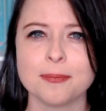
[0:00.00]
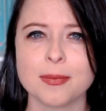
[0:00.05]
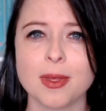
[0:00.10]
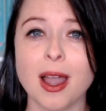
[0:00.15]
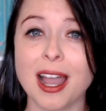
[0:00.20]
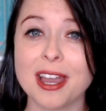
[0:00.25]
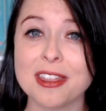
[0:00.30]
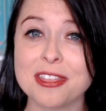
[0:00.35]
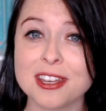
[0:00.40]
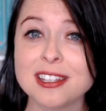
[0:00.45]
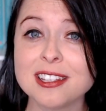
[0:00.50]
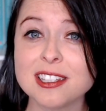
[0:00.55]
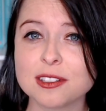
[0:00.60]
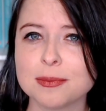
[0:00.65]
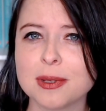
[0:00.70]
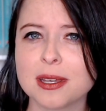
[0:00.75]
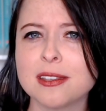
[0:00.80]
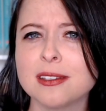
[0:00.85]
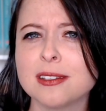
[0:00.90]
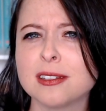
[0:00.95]
I think this
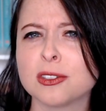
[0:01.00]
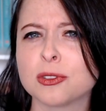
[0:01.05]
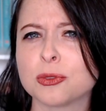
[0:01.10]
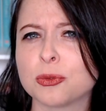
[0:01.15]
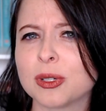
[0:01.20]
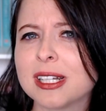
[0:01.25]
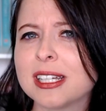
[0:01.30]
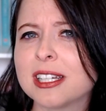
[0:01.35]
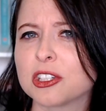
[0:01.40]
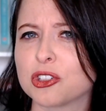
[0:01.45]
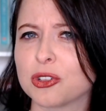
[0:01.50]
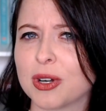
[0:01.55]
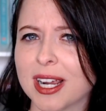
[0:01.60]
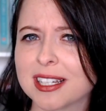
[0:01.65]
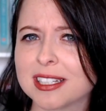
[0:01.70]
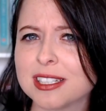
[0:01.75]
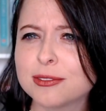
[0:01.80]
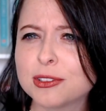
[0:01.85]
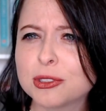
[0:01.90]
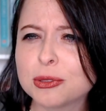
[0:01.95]
method is really
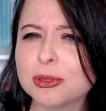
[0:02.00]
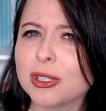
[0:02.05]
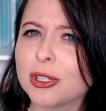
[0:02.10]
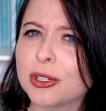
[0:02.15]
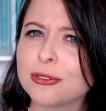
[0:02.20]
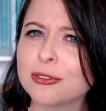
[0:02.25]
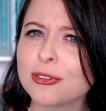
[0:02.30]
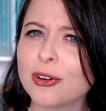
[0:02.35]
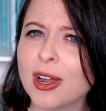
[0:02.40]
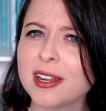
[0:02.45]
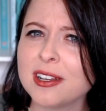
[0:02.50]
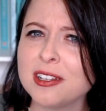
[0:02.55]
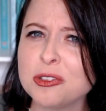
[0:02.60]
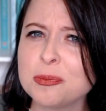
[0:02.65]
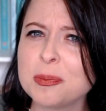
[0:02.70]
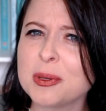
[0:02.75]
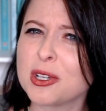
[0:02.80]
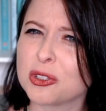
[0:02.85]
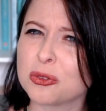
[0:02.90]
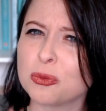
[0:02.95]
attractive to a lot of writers
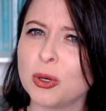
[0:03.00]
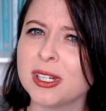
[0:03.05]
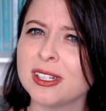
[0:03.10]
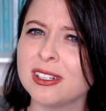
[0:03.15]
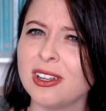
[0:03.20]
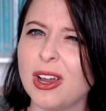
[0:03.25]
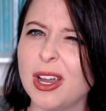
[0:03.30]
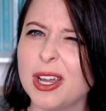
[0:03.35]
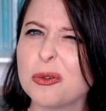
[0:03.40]
because one line